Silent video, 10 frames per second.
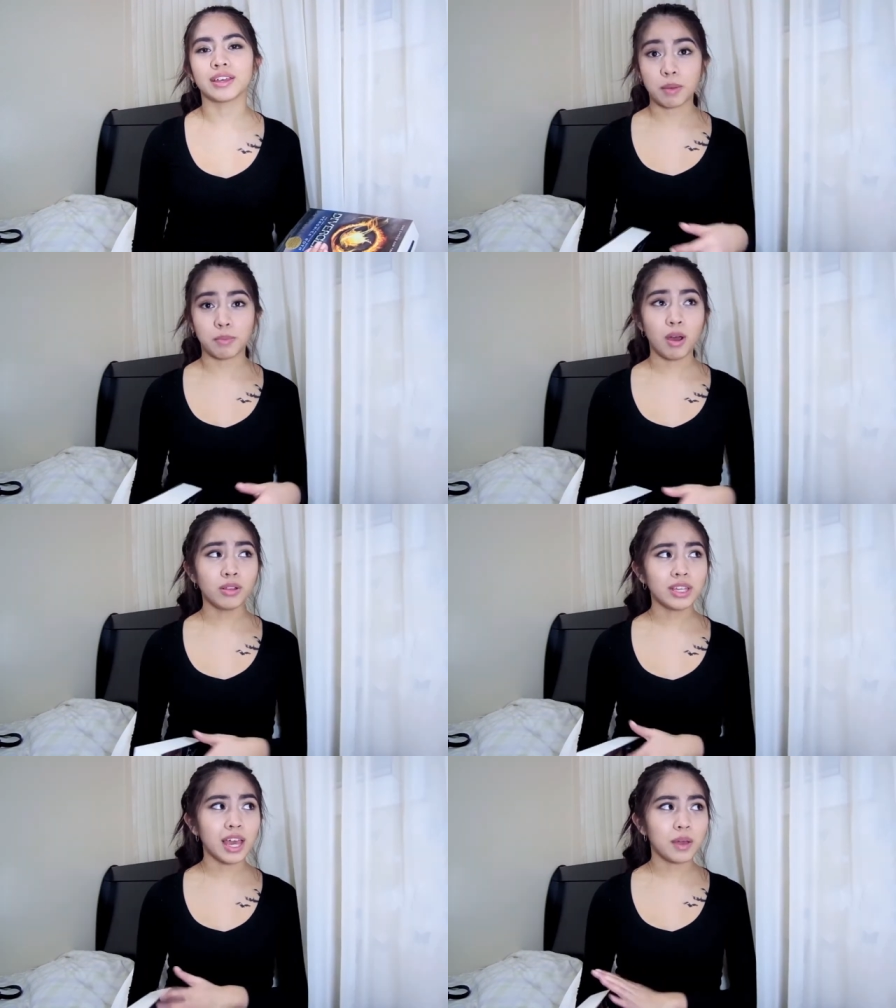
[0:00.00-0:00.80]
And
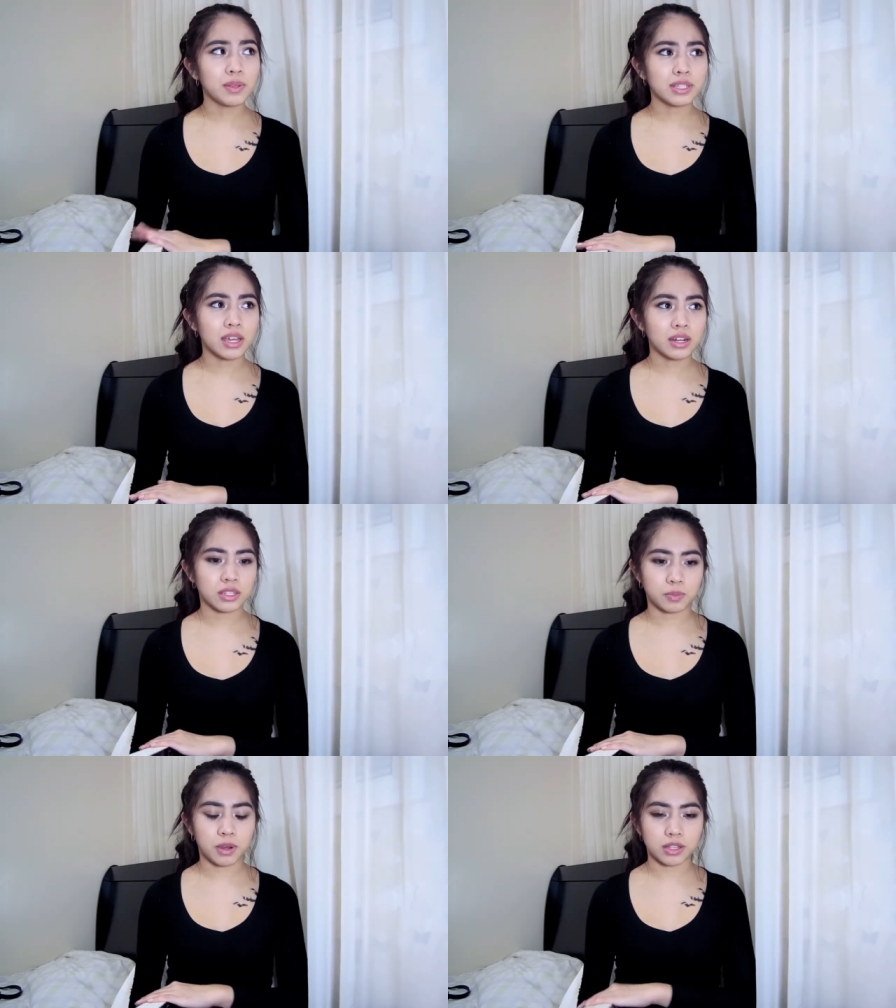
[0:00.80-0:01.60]
Molly, I was kind of
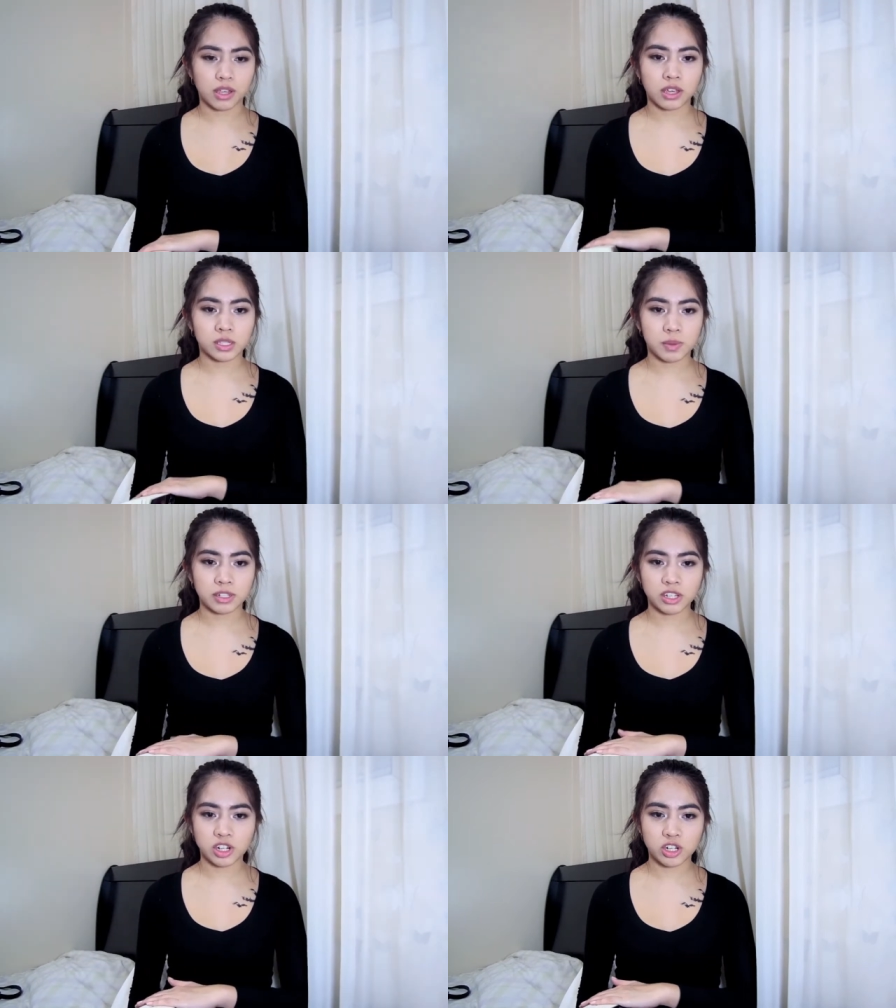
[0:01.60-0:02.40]
surprised. I
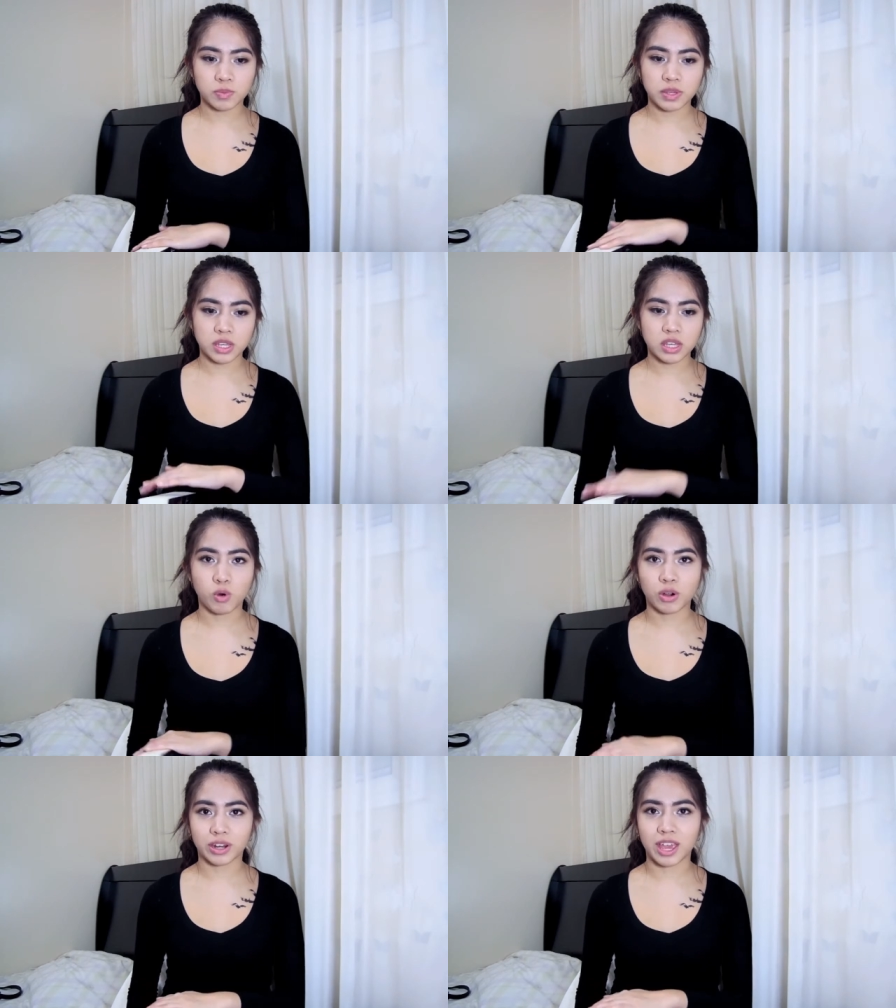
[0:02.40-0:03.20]
expected her to be
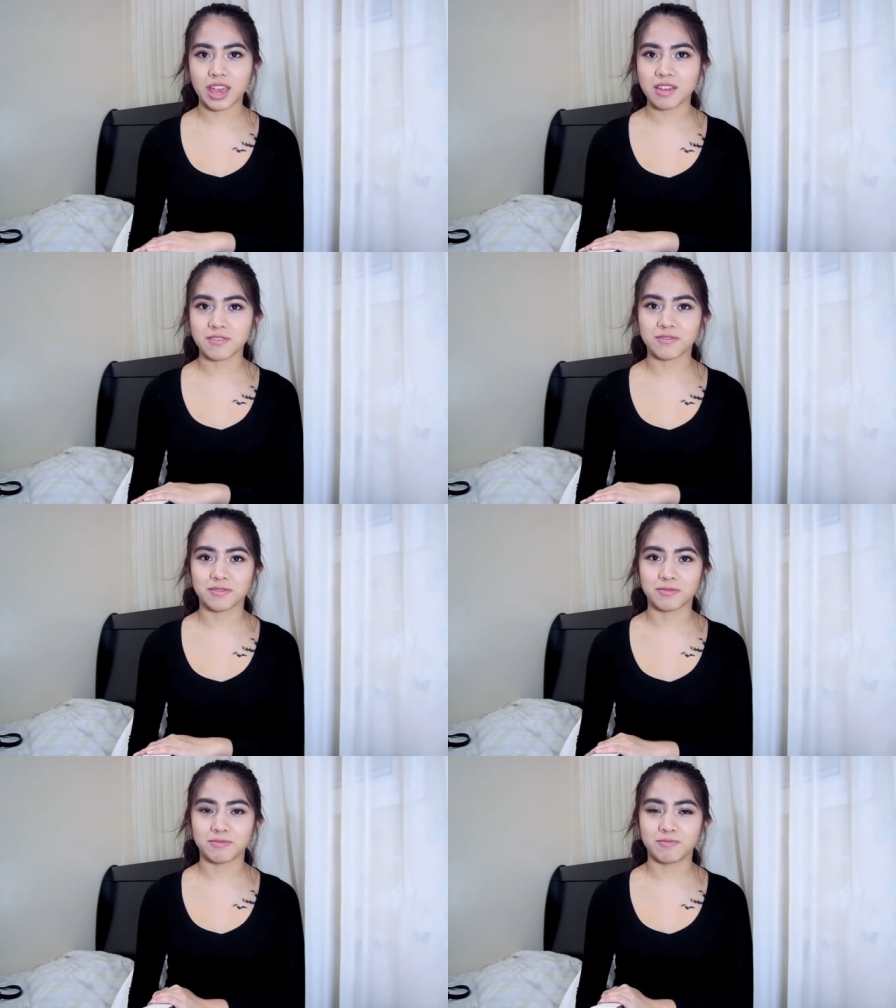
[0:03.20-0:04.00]
more
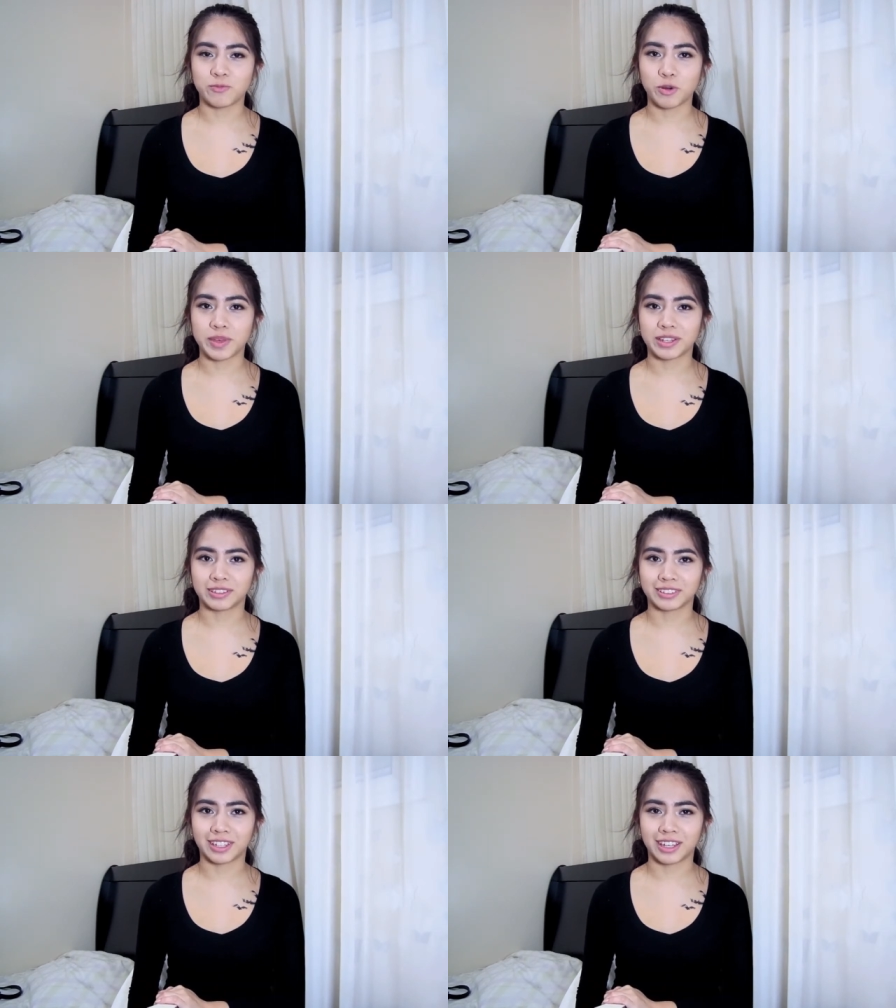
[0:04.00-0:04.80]
cave
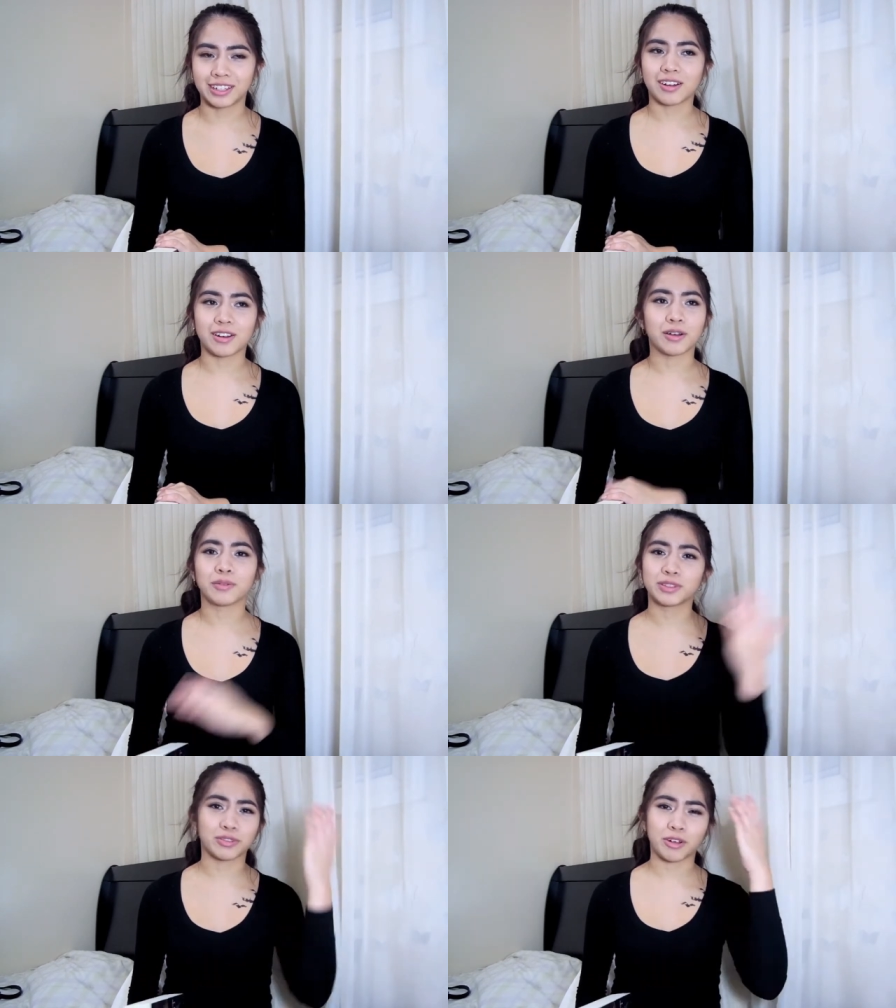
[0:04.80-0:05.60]
woman, like, I don't know,
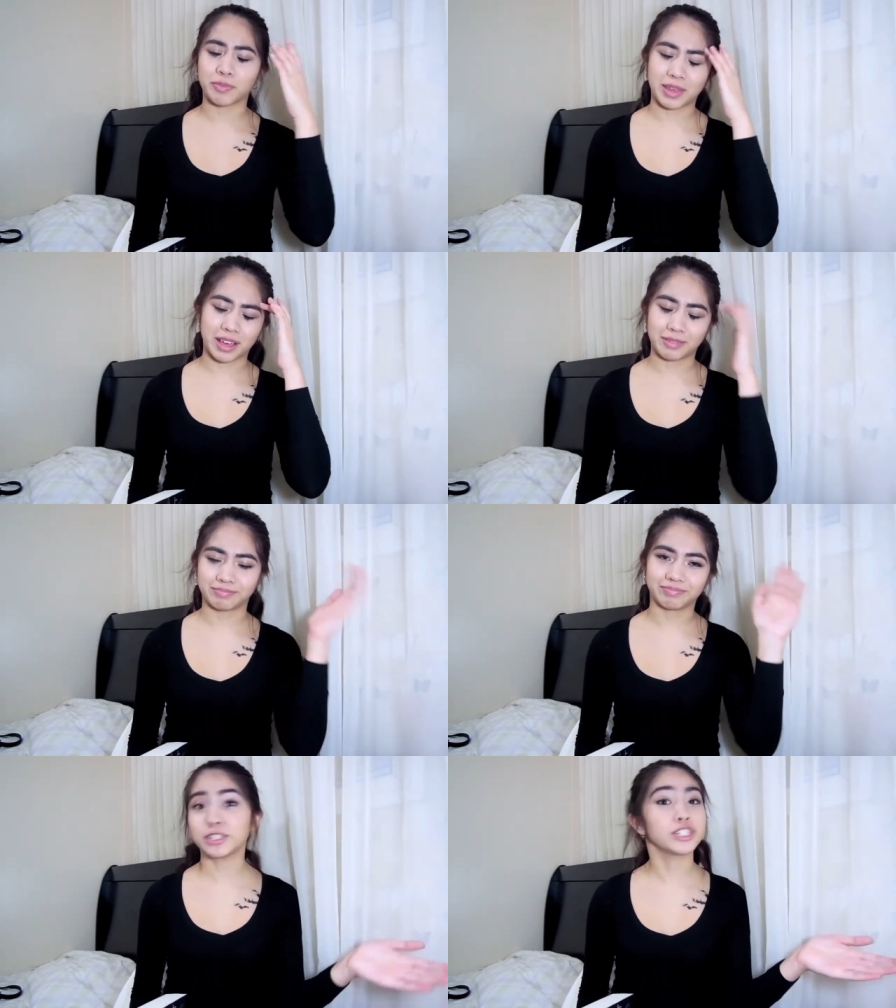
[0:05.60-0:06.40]
what's wrong with me?
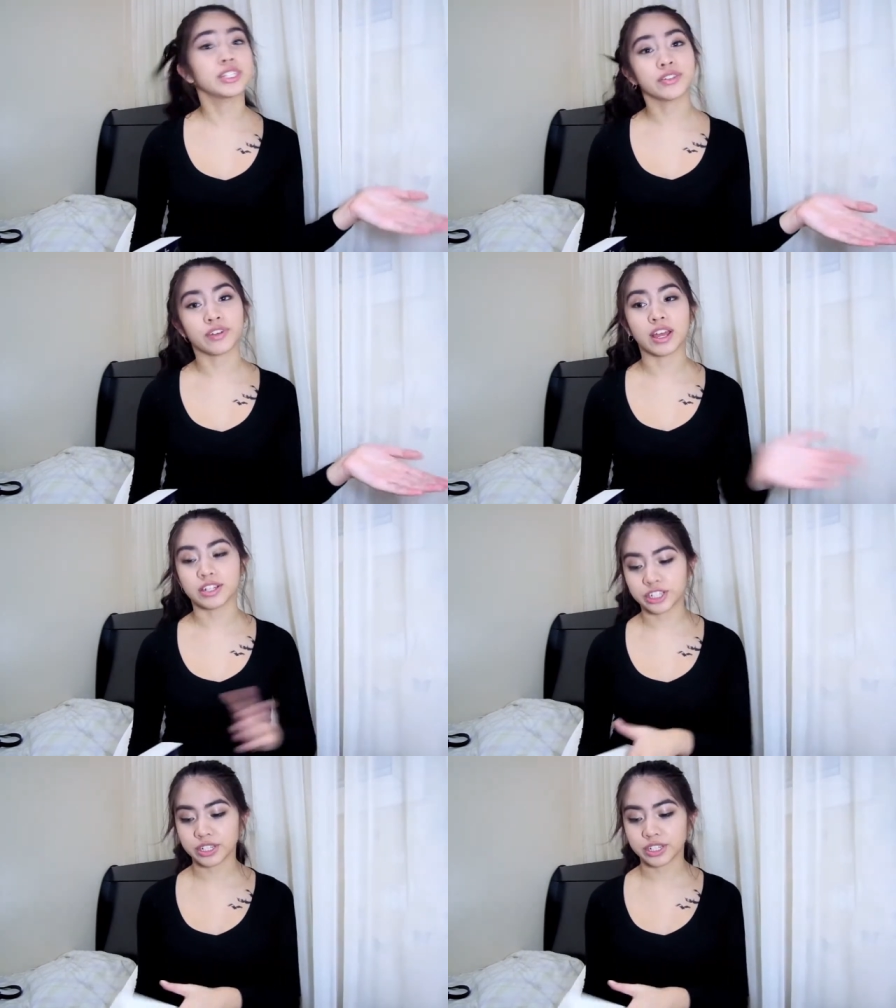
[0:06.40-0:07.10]
But she did fine.